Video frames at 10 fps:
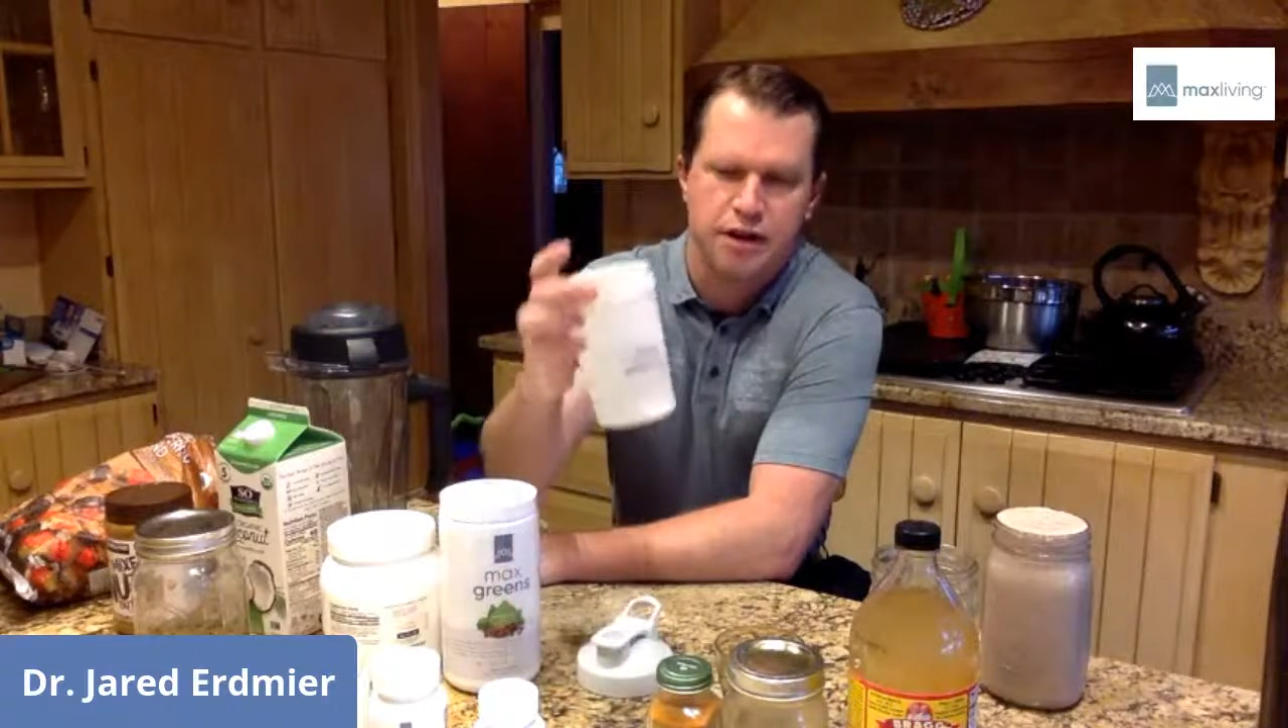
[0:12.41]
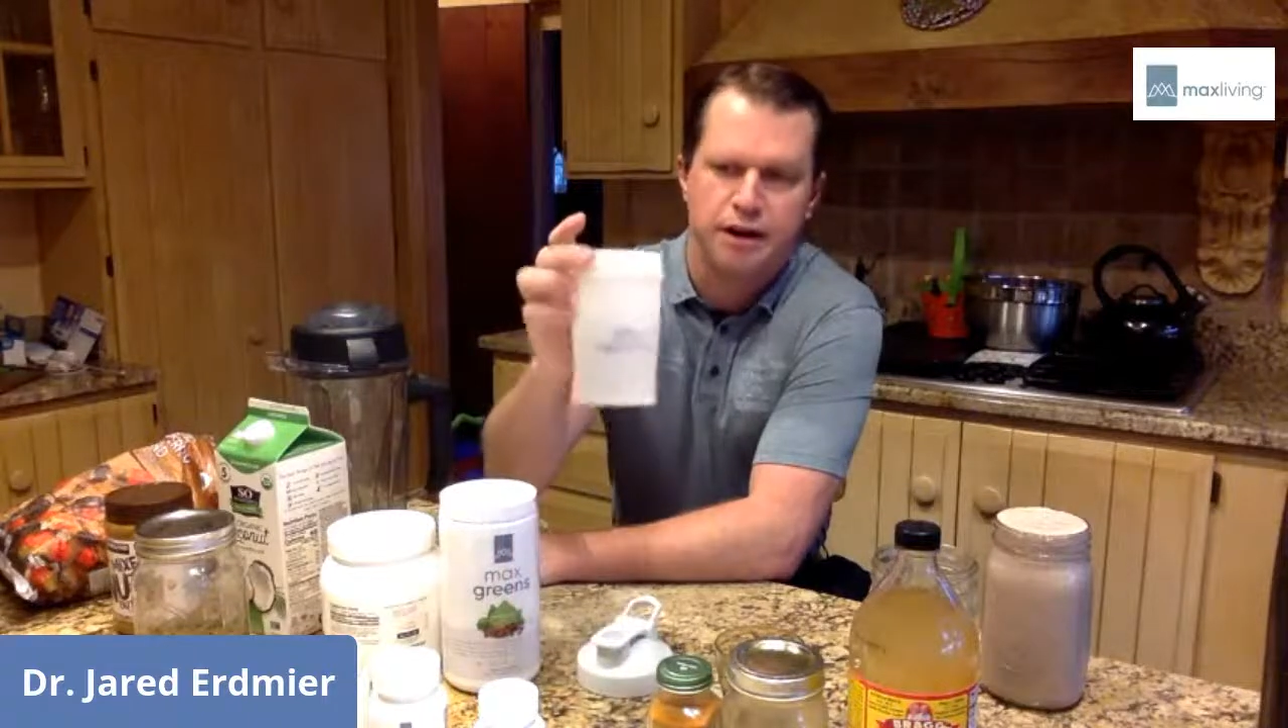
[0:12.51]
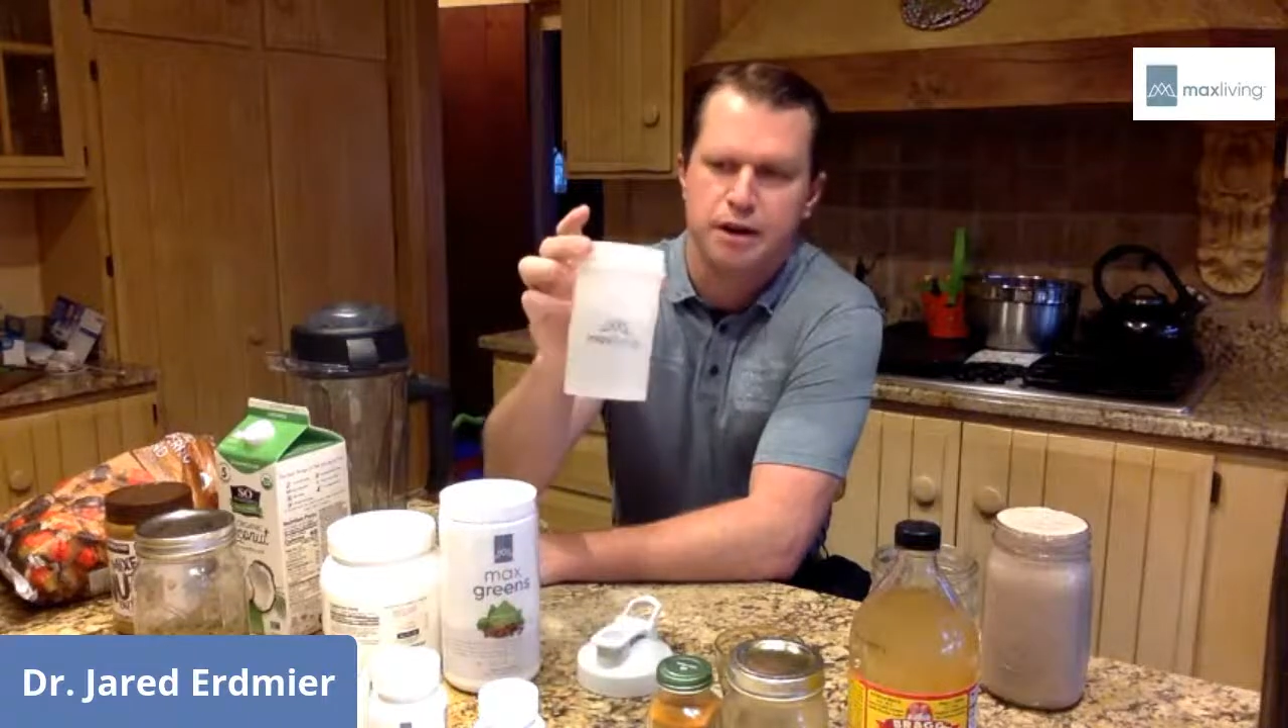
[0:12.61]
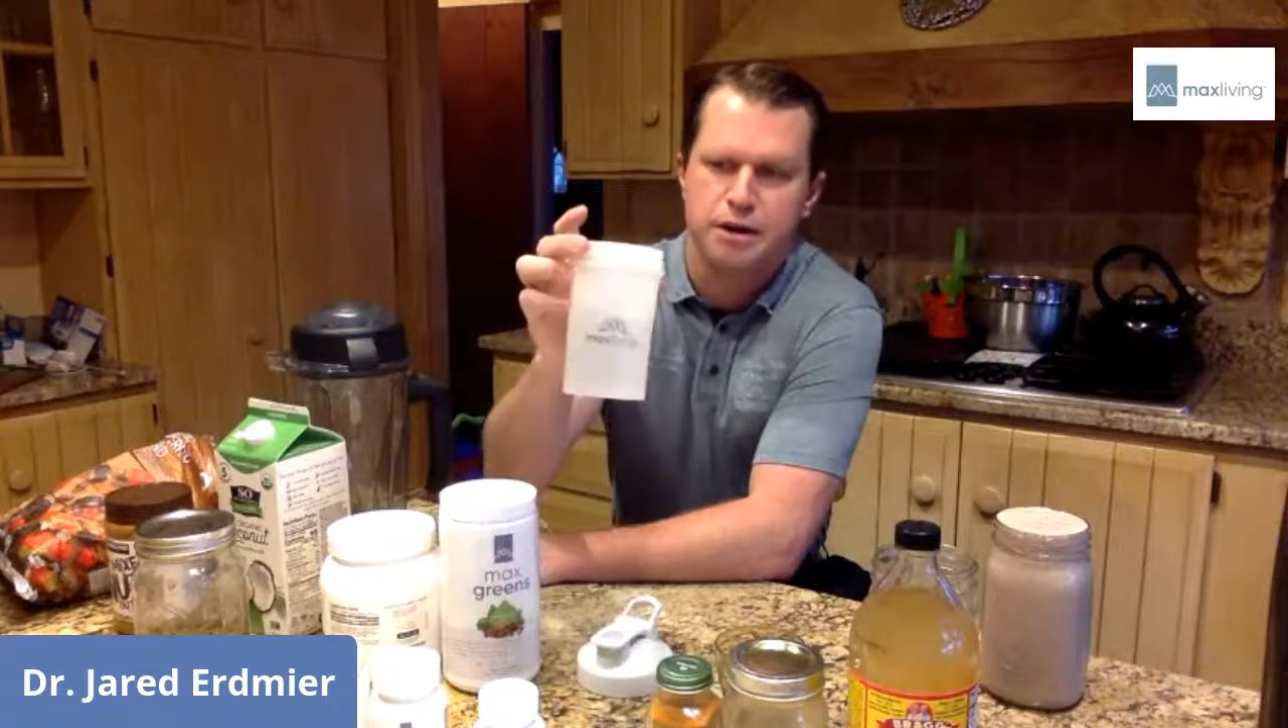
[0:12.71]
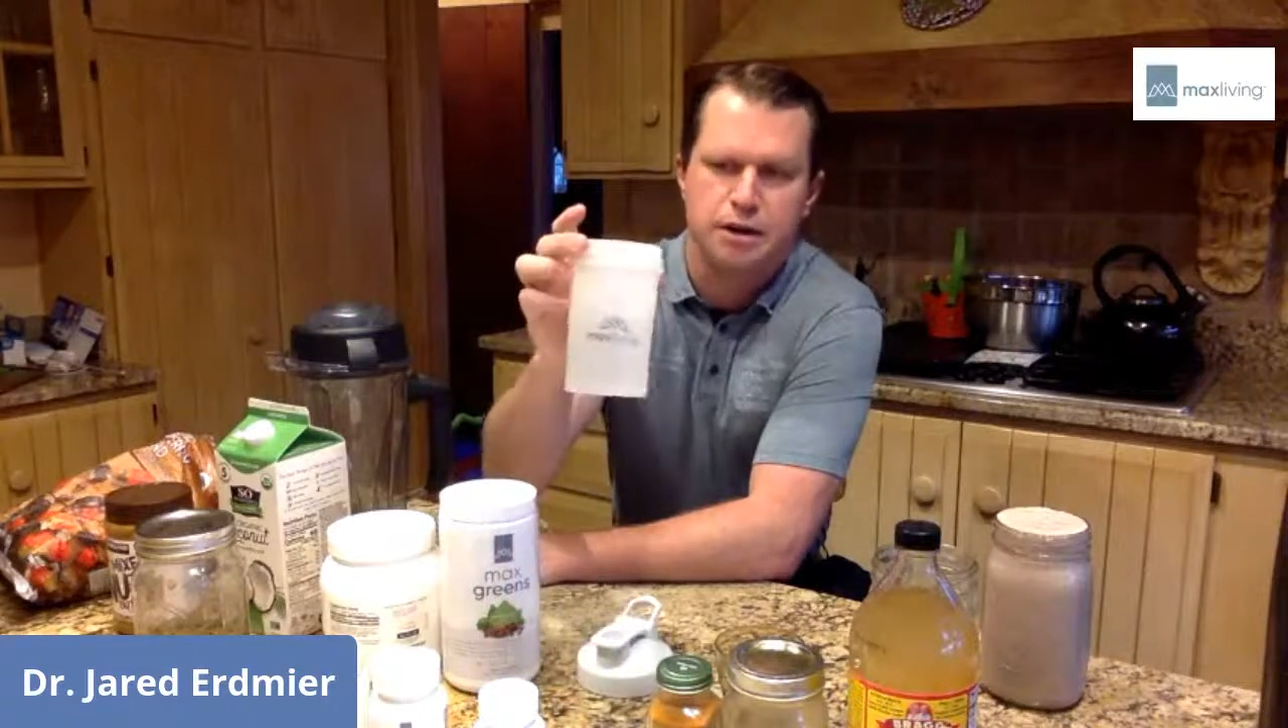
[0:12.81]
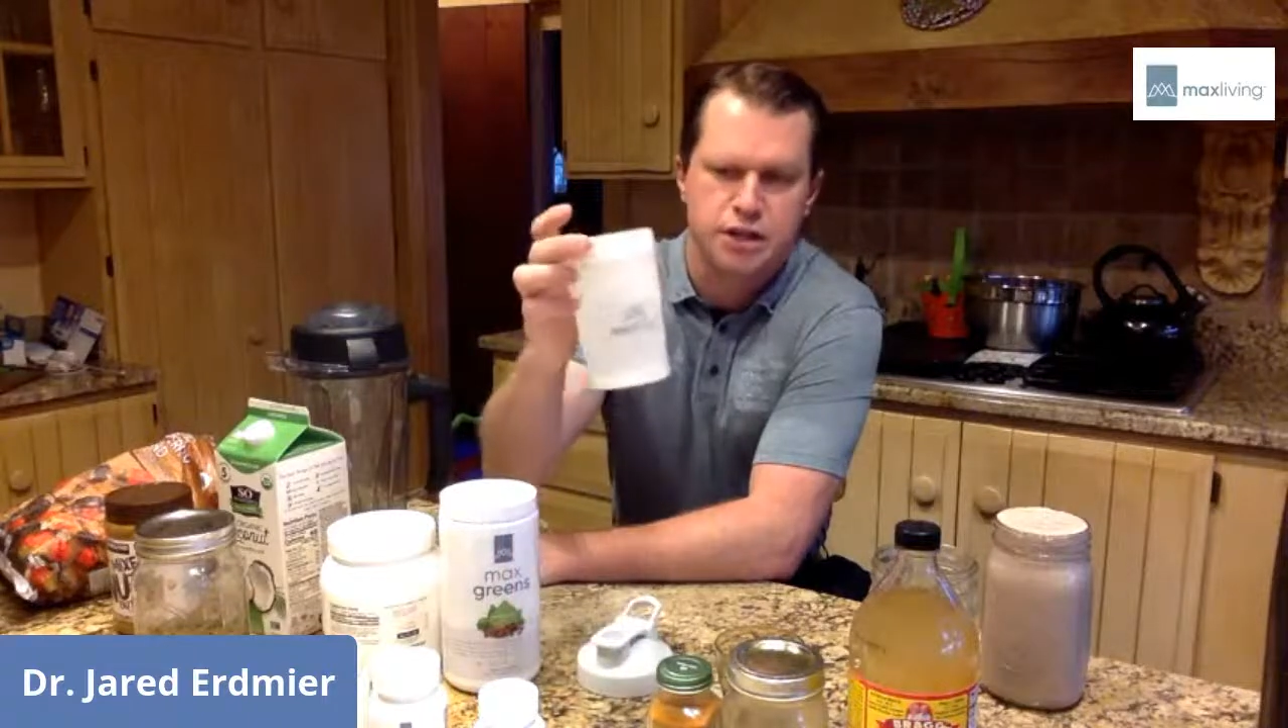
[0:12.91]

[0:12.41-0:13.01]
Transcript: a